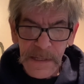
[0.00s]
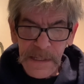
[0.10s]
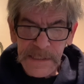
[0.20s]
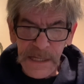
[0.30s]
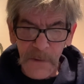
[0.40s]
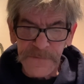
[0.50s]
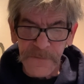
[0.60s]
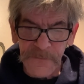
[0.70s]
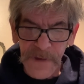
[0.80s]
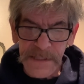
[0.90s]

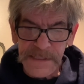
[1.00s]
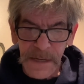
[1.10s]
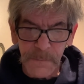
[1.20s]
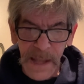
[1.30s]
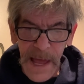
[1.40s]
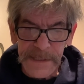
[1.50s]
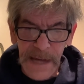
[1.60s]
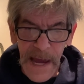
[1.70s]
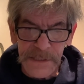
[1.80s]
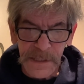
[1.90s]
self-defense and black
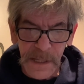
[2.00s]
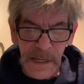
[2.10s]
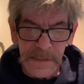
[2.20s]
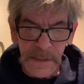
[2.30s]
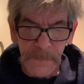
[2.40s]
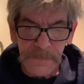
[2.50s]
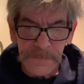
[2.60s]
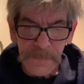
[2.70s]
nationalism.